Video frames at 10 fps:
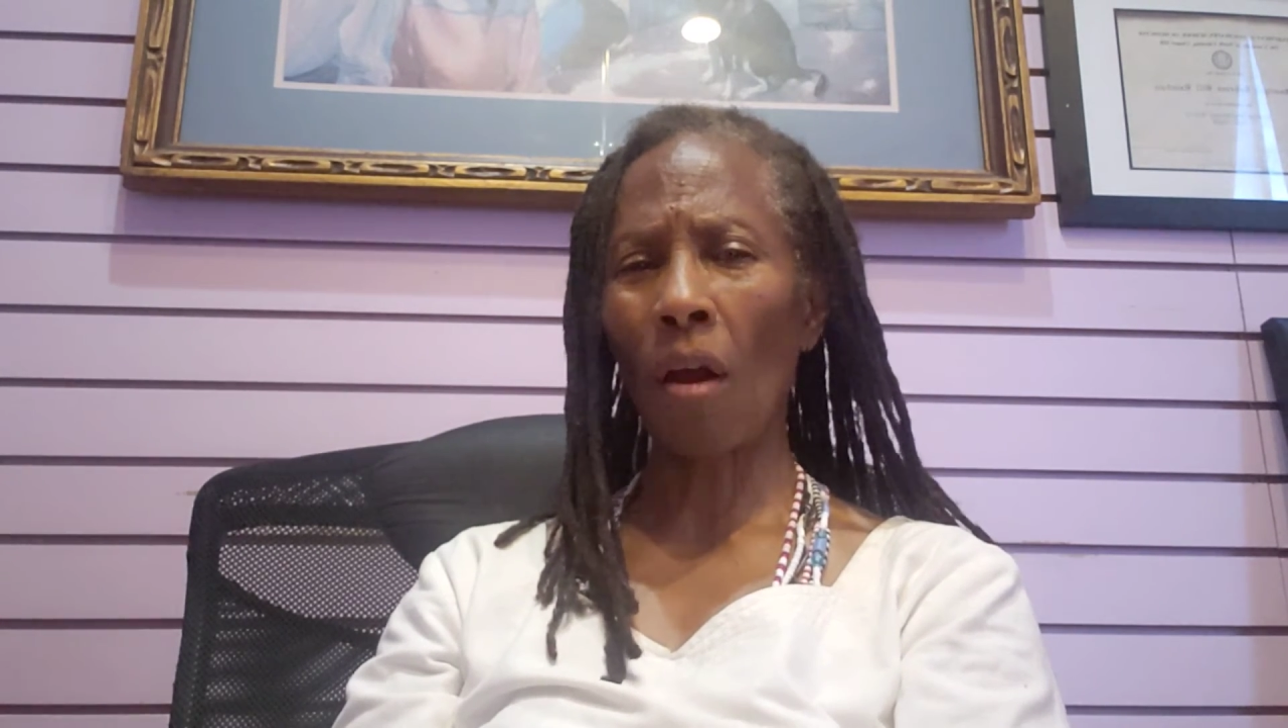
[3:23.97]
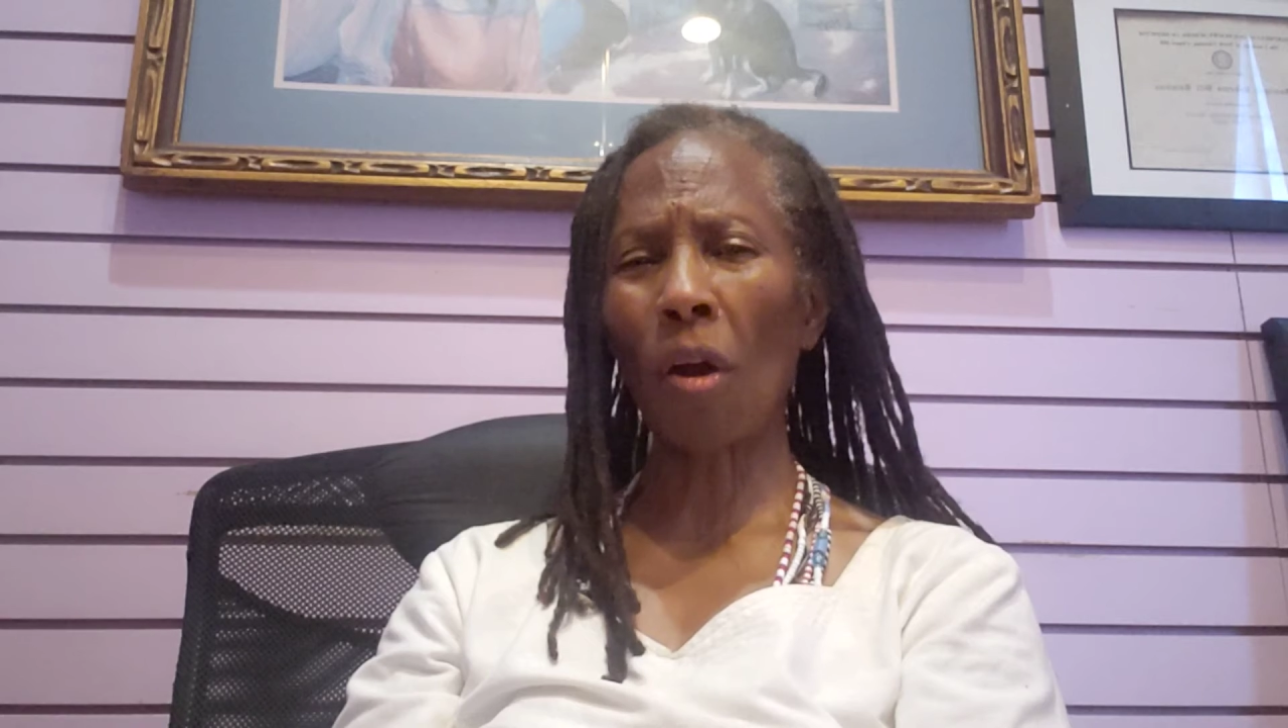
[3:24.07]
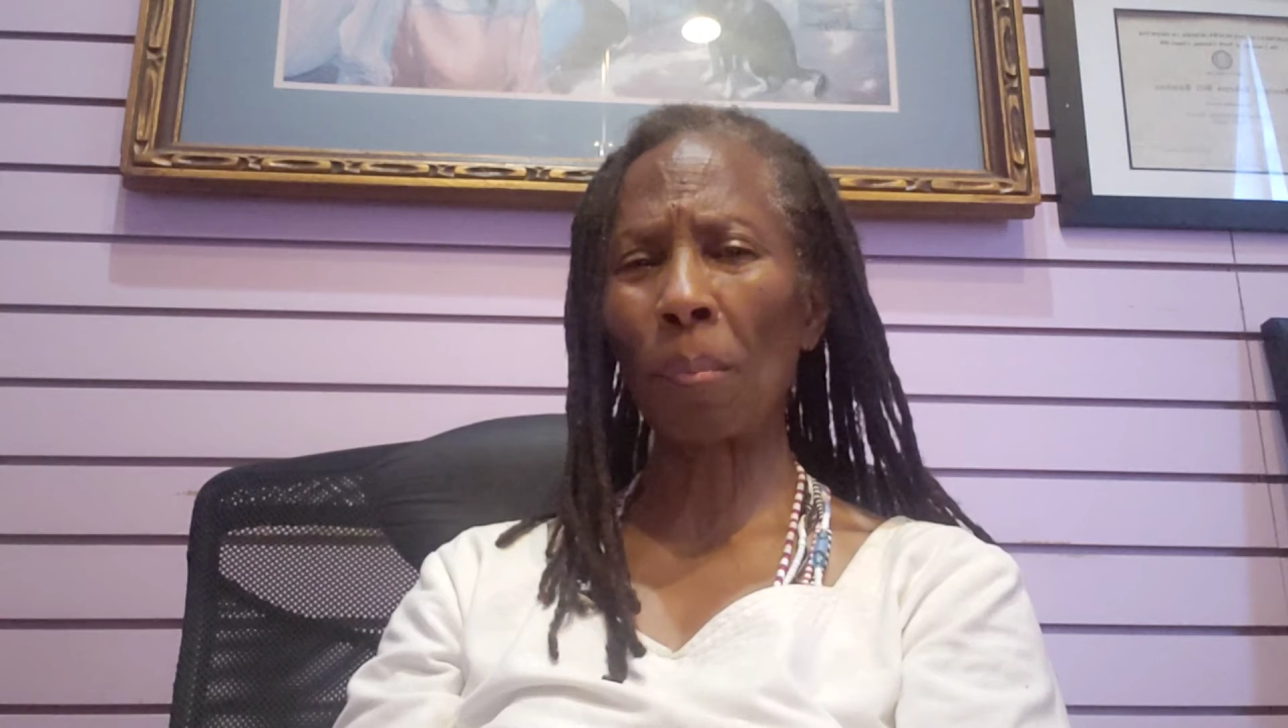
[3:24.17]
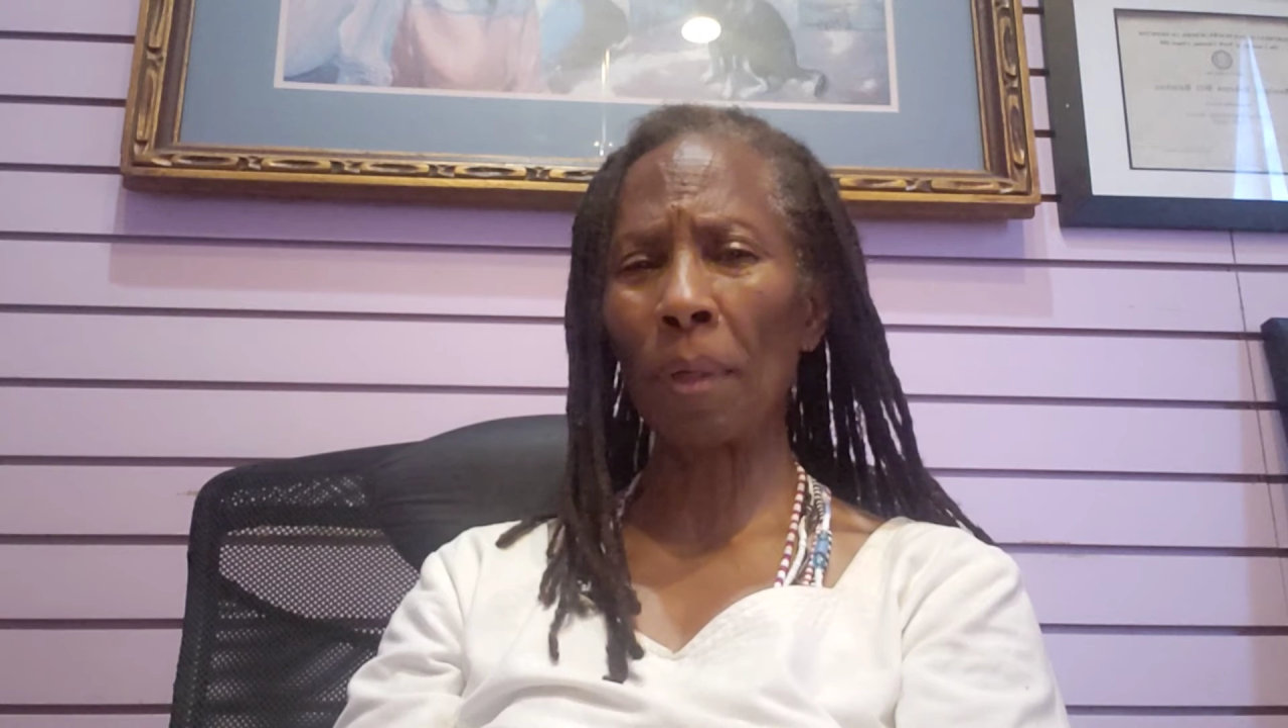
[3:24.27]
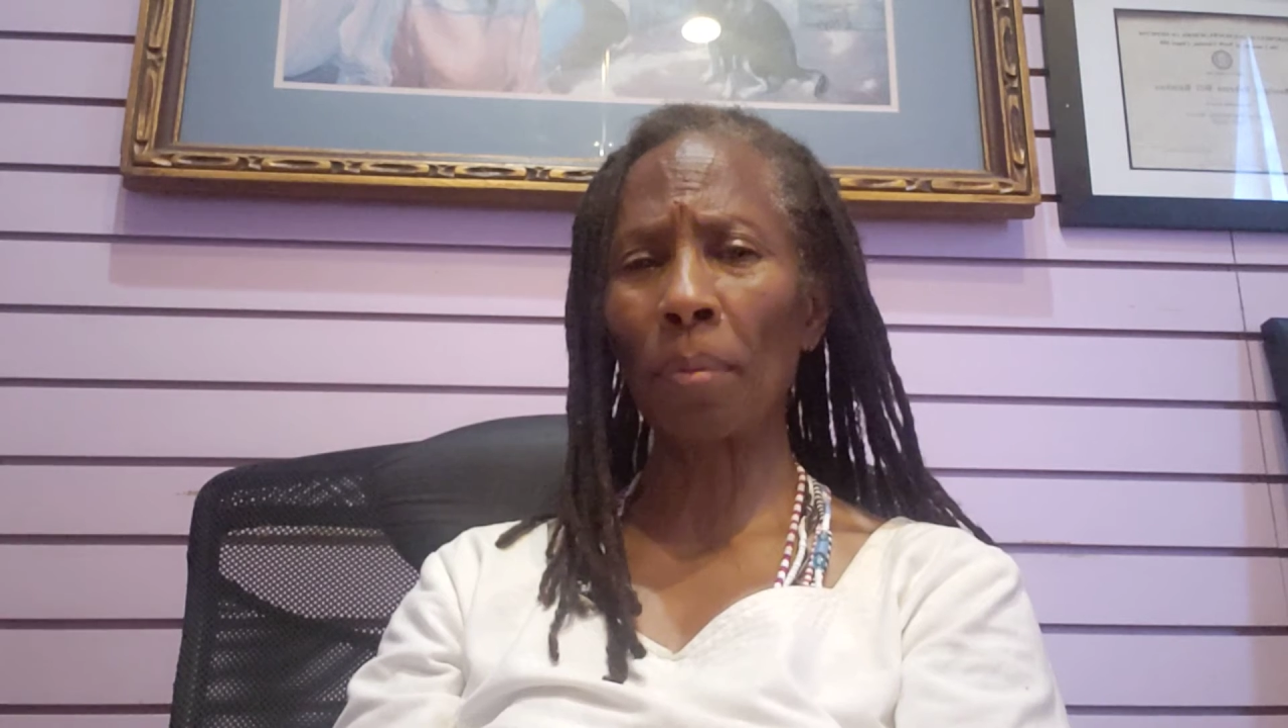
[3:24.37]

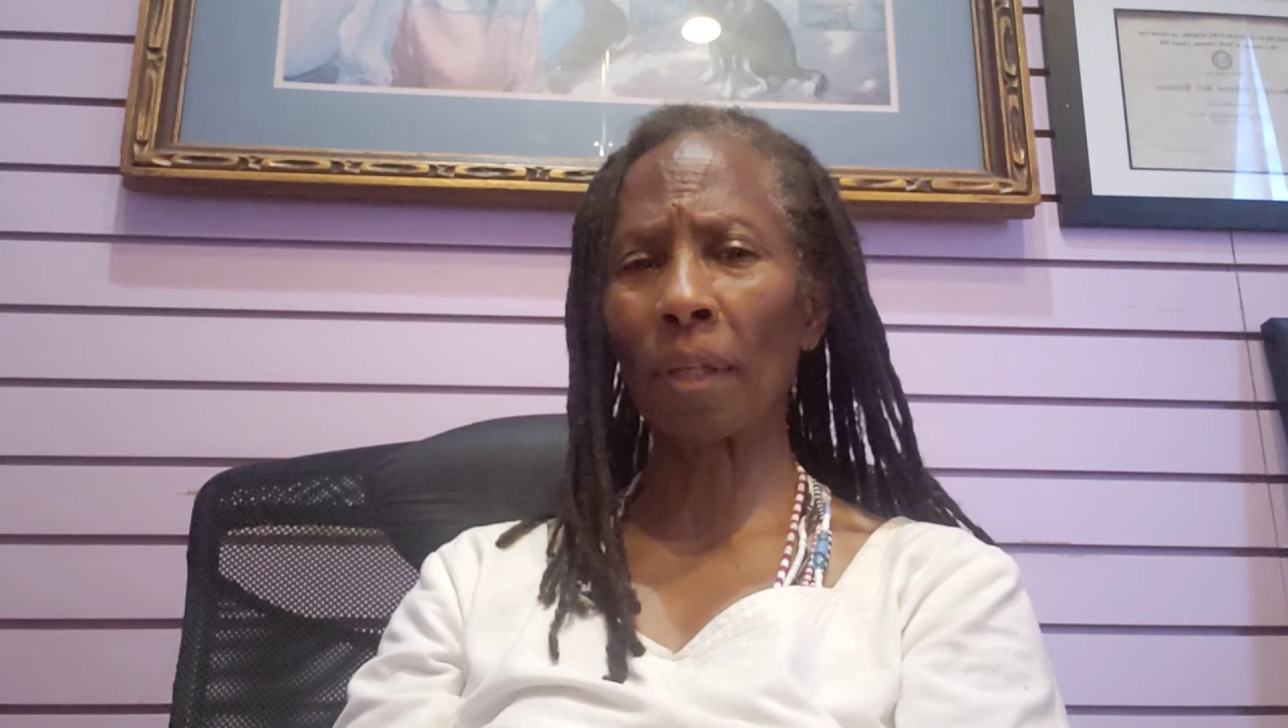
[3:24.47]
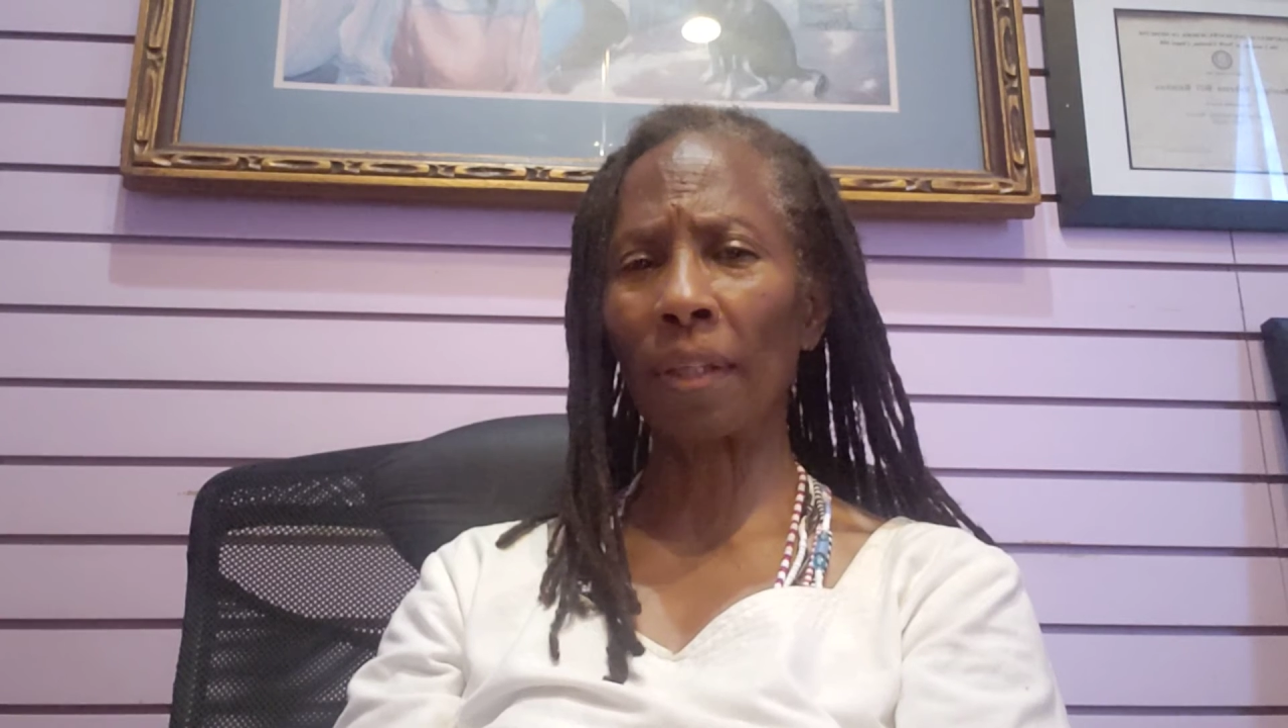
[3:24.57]
our people